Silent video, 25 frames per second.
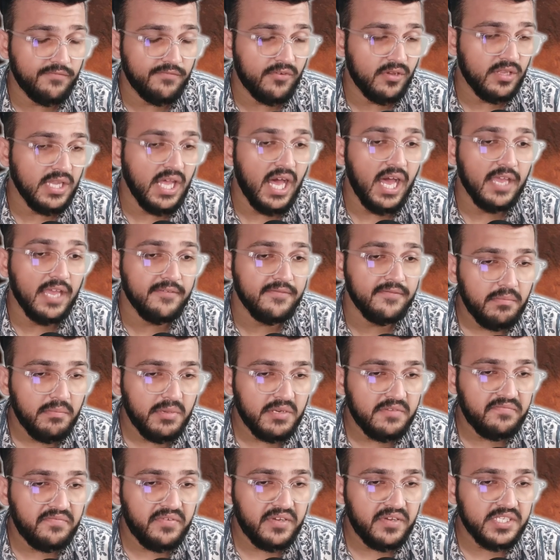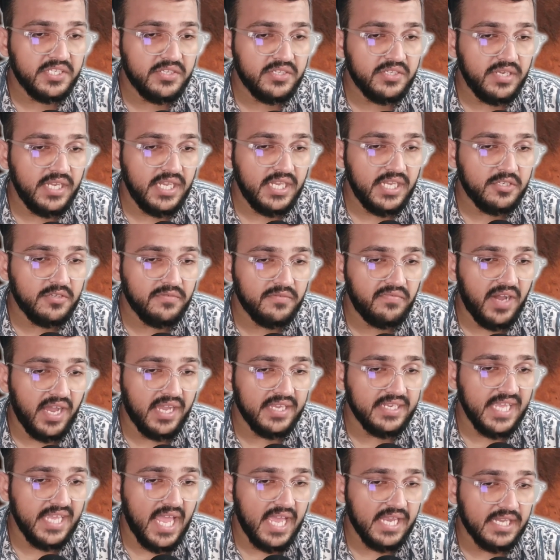for life. But first you need to
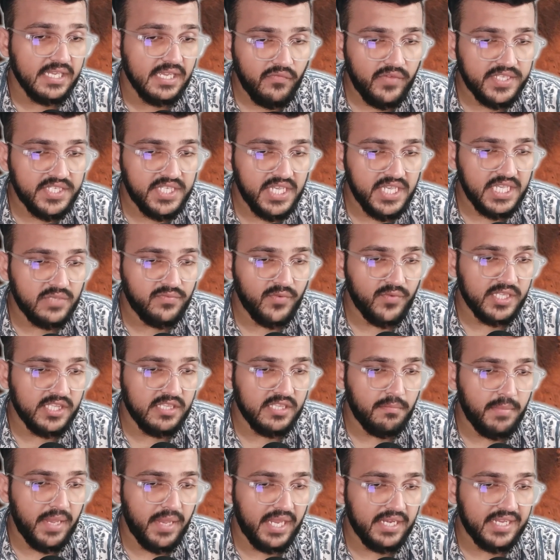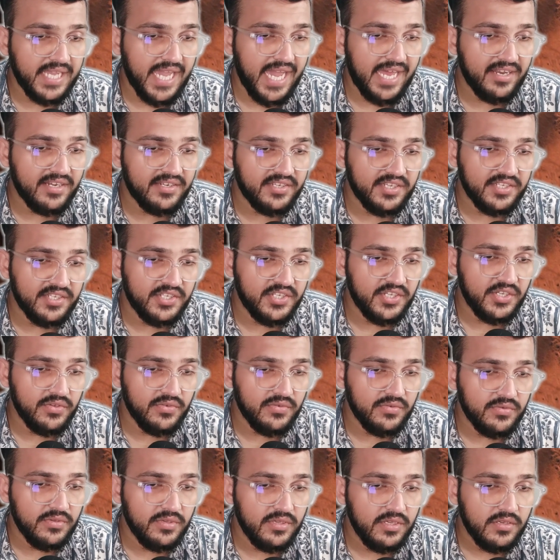find it, which is what the main characters
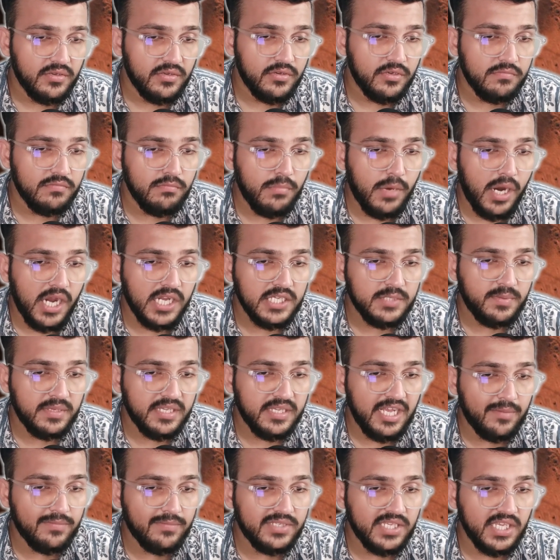do. Could Mars become